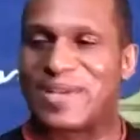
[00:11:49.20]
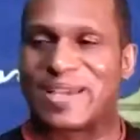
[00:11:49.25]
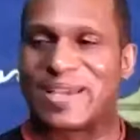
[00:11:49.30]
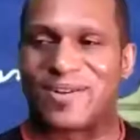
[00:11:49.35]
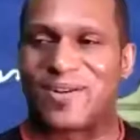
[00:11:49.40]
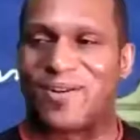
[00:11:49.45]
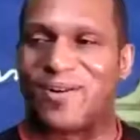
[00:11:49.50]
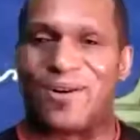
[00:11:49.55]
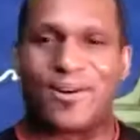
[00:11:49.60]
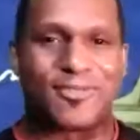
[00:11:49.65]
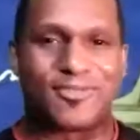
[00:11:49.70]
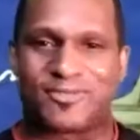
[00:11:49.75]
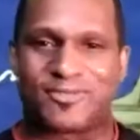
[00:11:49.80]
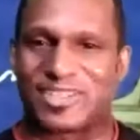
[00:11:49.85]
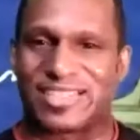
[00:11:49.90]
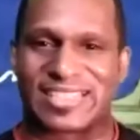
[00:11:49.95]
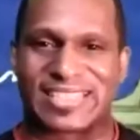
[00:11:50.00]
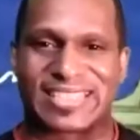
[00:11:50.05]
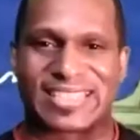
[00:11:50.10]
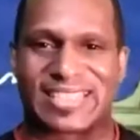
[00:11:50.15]
we're all
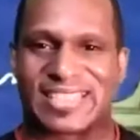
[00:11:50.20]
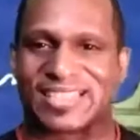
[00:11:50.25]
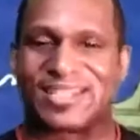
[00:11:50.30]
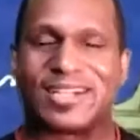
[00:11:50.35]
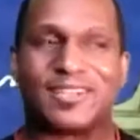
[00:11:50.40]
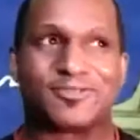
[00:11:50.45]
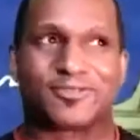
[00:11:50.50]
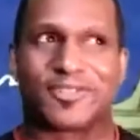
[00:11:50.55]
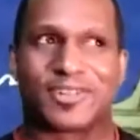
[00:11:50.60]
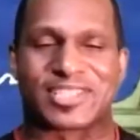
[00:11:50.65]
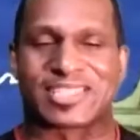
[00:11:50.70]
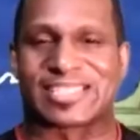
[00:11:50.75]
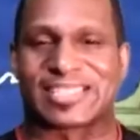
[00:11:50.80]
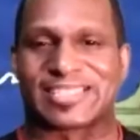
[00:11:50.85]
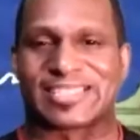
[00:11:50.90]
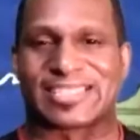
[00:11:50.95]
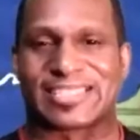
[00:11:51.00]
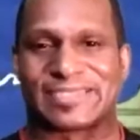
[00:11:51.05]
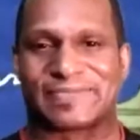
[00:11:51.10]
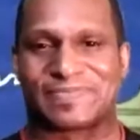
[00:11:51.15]
feeling it,
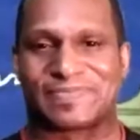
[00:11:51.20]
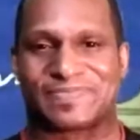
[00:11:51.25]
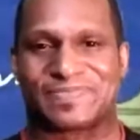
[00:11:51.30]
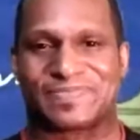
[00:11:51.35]
unfortunately.